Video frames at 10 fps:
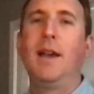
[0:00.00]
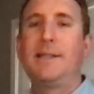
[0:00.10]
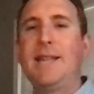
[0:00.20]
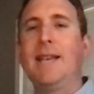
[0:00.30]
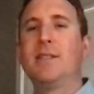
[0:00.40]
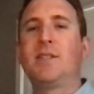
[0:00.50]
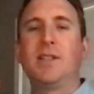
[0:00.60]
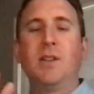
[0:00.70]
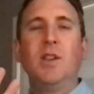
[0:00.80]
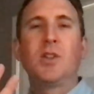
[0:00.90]
tends
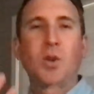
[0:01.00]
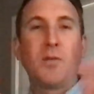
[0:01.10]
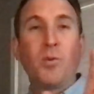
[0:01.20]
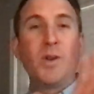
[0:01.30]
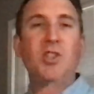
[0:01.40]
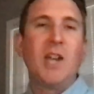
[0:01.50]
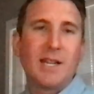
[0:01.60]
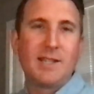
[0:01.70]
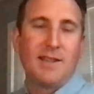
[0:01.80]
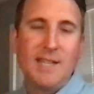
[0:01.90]
to sort of
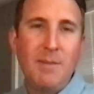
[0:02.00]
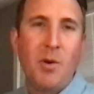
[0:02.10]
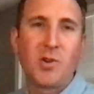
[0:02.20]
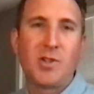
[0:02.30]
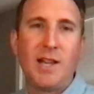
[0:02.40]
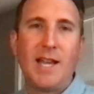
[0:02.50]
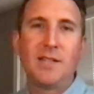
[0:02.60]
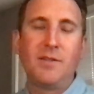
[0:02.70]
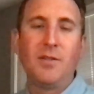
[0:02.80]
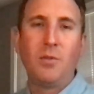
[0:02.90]
reject the
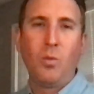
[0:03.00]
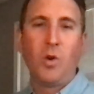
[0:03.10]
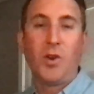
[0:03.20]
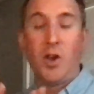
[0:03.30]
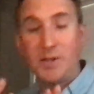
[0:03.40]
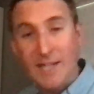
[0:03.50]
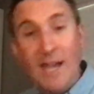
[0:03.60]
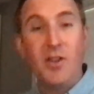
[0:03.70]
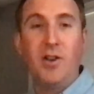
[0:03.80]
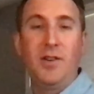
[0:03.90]
depersonalized world
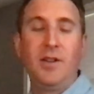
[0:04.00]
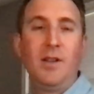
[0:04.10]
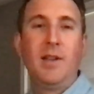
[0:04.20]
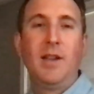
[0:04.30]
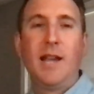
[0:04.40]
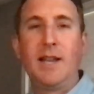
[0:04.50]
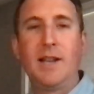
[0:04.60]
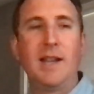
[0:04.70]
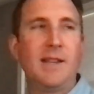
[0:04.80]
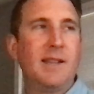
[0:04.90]
altogether.
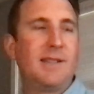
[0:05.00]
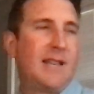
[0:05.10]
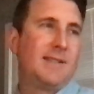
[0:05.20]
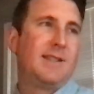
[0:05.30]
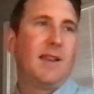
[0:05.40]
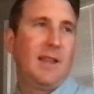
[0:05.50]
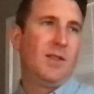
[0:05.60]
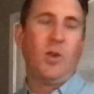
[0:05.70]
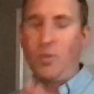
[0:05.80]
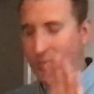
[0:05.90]
And says,
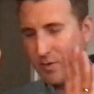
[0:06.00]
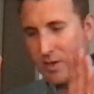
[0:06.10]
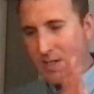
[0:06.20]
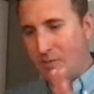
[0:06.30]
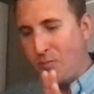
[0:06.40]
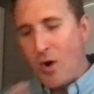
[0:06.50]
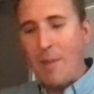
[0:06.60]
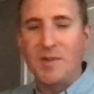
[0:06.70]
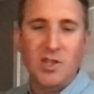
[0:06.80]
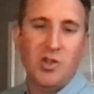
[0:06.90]
no, this
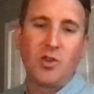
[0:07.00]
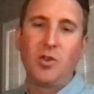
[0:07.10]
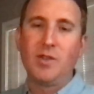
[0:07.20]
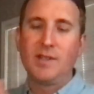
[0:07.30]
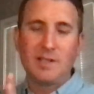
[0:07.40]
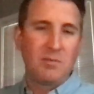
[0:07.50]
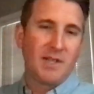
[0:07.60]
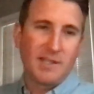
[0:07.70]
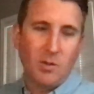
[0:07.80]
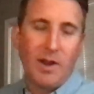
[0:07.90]
propositional,
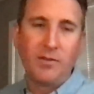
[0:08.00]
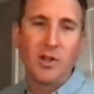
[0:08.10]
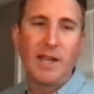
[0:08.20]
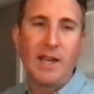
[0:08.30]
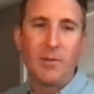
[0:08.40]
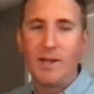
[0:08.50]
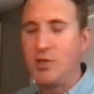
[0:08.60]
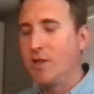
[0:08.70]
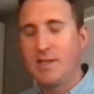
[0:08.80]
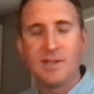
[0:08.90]
simplistic way of looking at
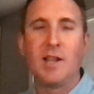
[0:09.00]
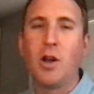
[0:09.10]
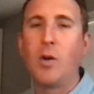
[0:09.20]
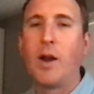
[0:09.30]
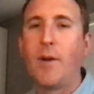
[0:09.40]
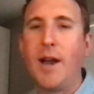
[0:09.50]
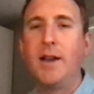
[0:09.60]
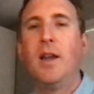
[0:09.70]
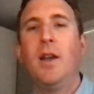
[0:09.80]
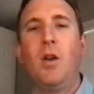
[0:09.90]
religion, this is not quite right.
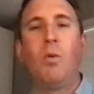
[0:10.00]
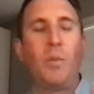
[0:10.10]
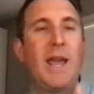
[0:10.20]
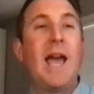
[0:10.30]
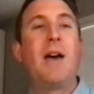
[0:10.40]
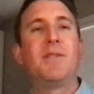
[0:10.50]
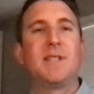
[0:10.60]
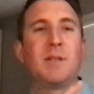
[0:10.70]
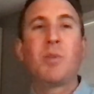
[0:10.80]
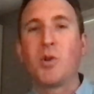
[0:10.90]
What we have is
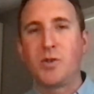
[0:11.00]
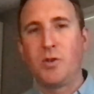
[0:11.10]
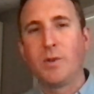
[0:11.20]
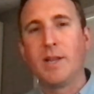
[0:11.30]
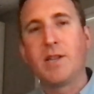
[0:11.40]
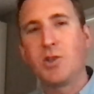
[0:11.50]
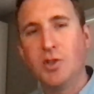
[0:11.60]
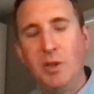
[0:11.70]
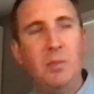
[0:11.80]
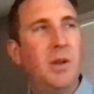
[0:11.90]
this personal
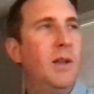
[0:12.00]
relationship.